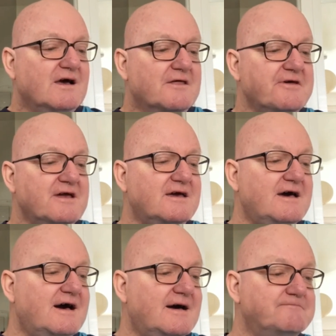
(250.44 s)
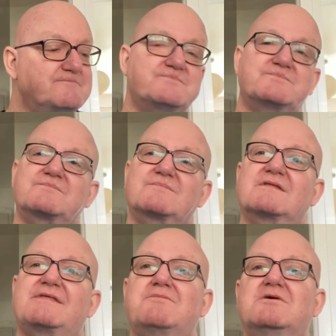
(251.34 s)
I think
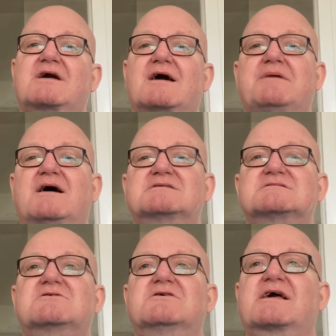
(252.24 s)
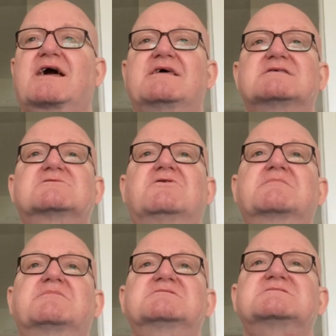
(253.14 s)
they will get back to get their
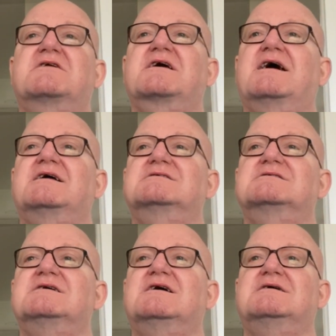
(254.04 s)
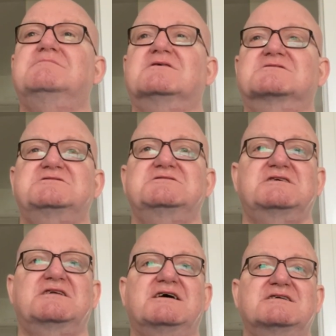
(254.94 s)
scoring boots on again on
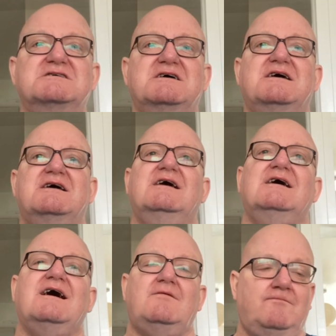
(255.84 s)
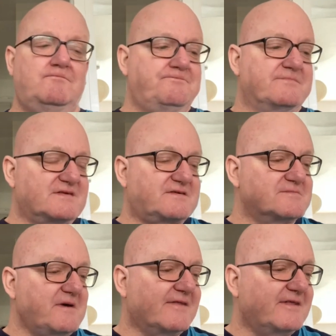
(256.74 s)
Tuesday night.
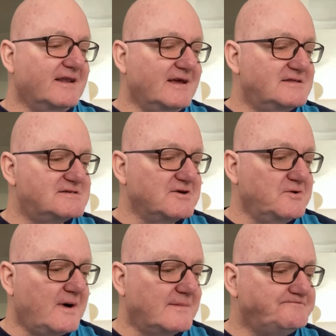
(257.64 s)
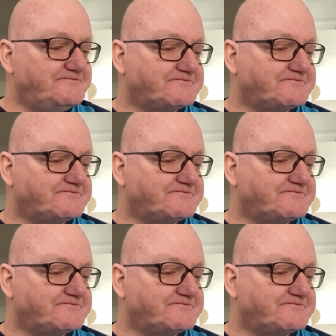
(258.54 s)
Excuse me, and they need to.